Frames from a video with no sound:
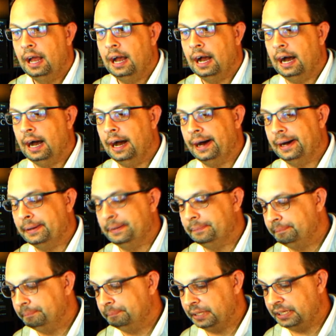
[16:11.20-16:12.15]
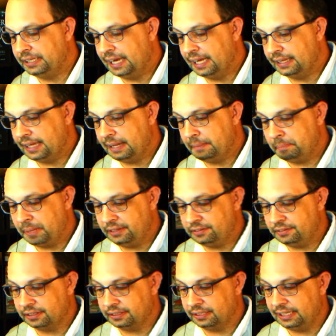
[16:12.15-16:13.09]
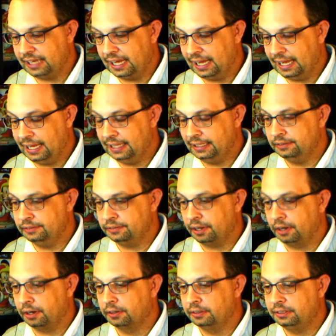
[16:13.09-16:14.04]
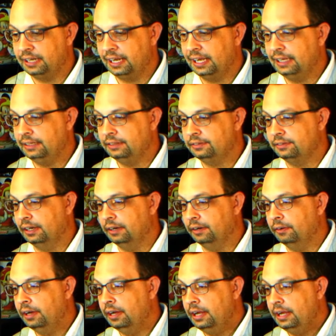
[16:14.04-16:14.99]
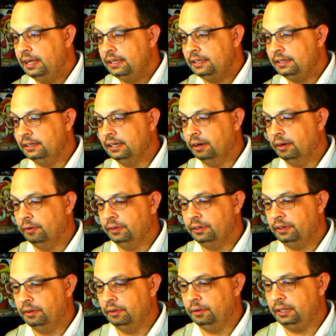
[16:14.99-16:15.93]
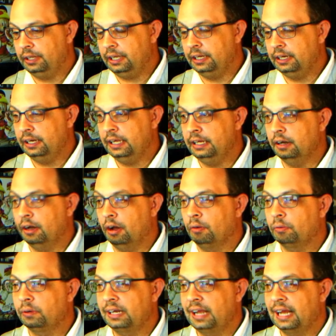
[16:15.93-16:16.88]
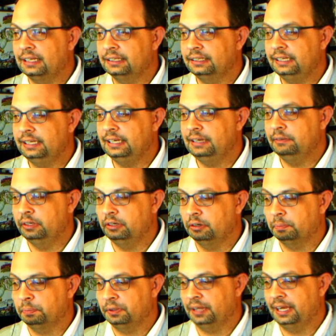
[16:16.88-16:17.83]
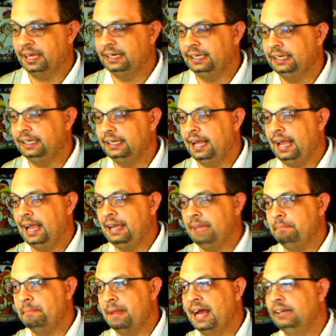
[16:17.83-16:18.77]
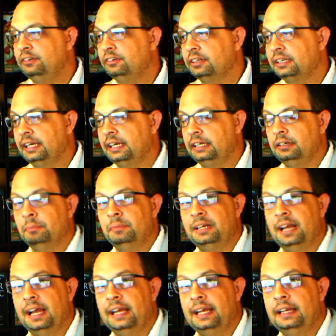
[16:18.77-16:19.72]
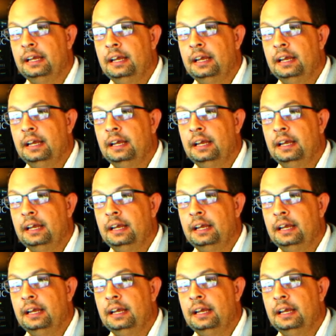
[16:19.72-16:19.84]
But yeah, that basically ends our day. So, you know, in all reality, when you're planning a Magic Kingdom day,